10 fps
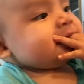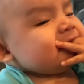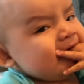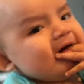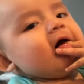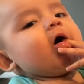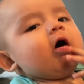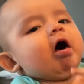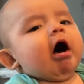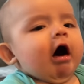This guy,
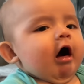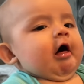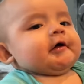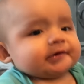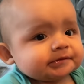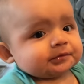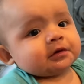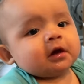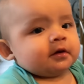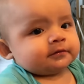for some reason, this
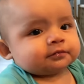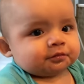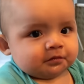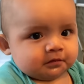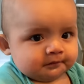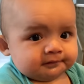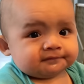guy's like a turtle.